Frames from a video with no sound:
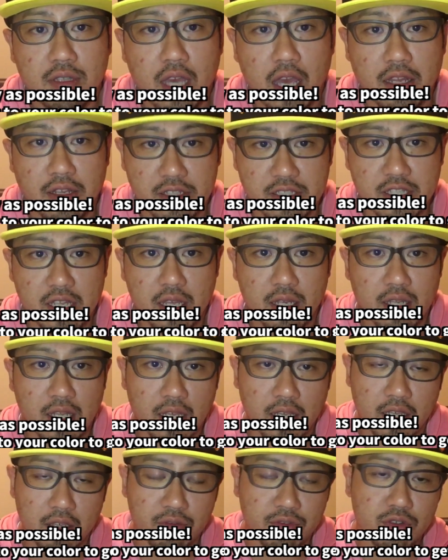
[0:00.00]
understand,
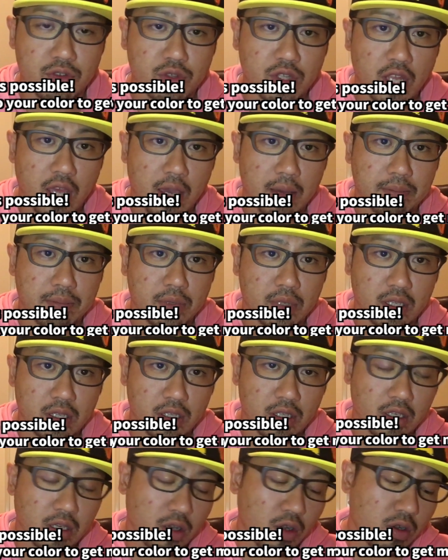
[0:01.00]
like if you tap
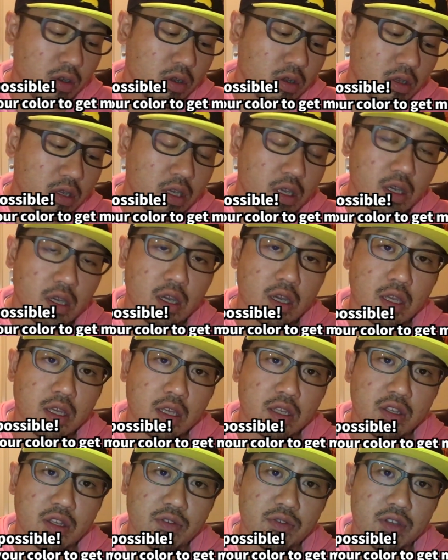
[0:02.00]
oh okay I
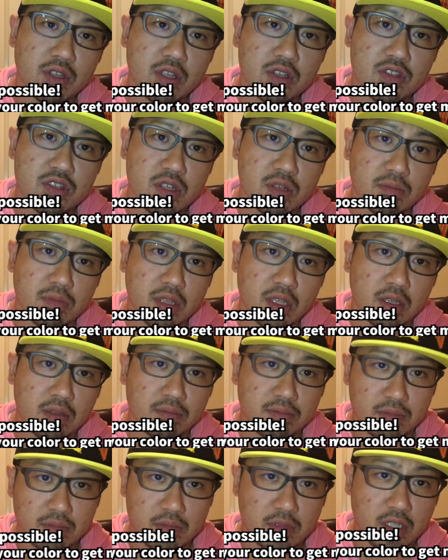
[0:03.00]
can defeat the gym,
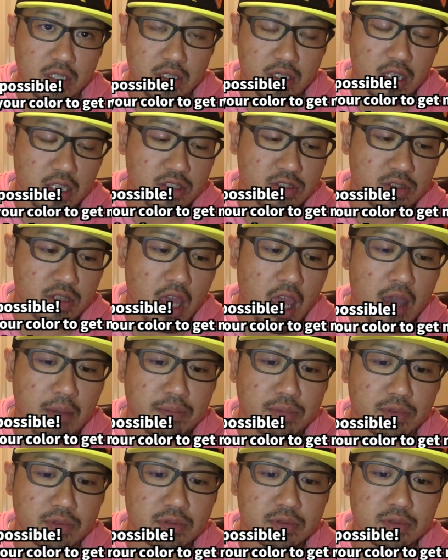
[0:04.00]
then it doesn't
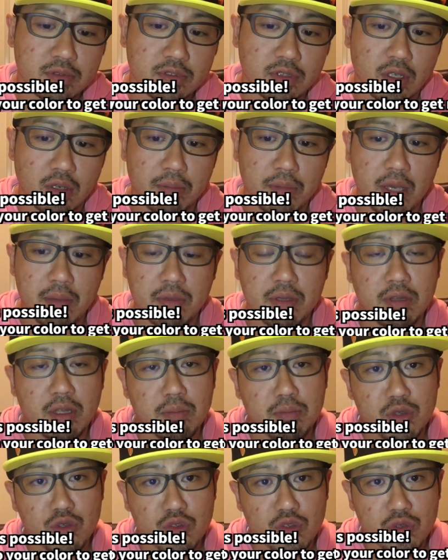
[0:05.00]
happen. So maybe the
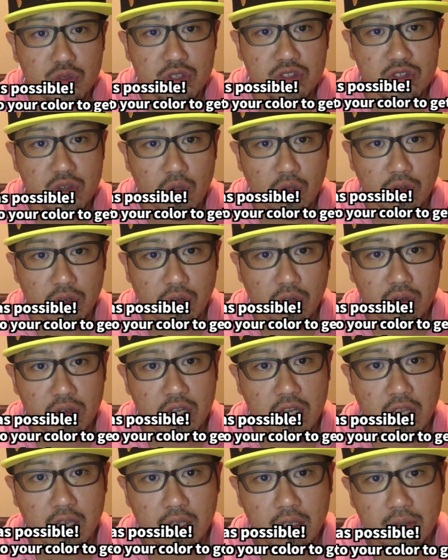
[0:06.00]
Mewtwo is going
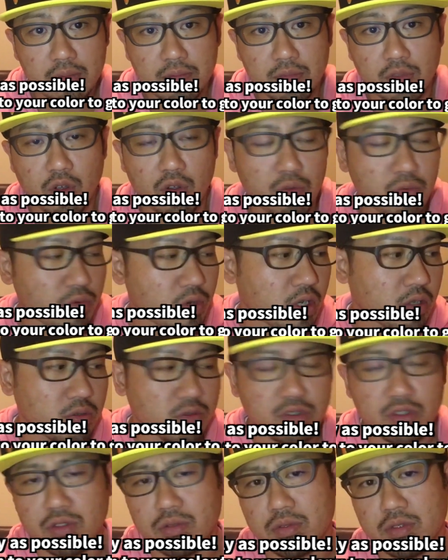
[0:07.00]
on there. Oh well,
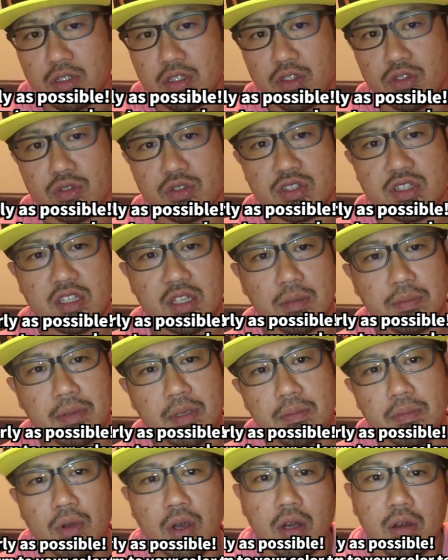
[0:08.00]
you see the
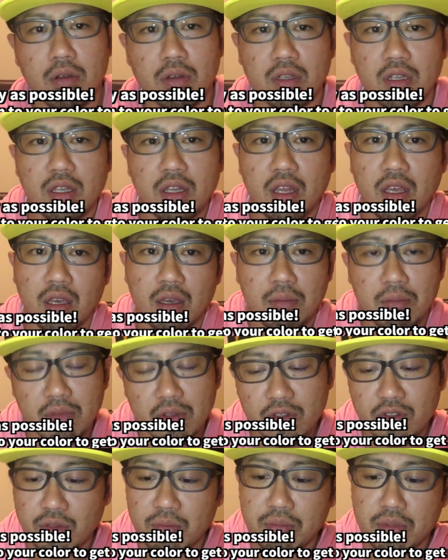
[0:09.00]
people around there,
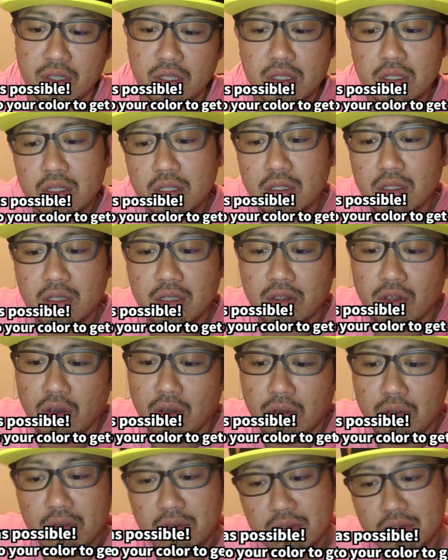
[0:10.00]
should be.
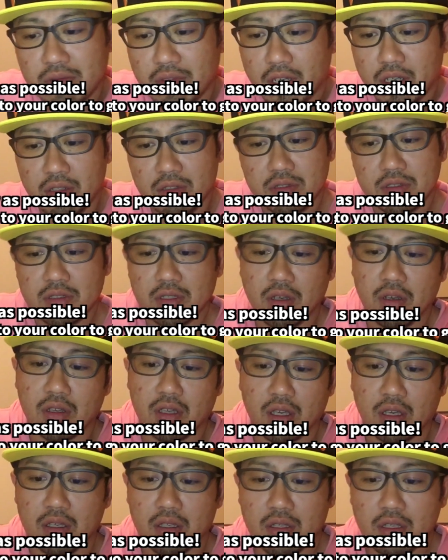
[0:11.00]
So well,
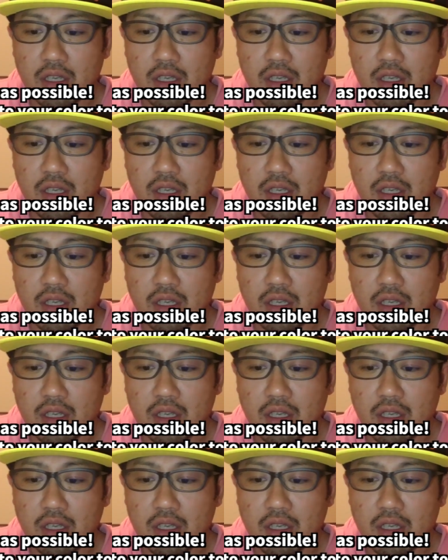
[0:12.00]
okay.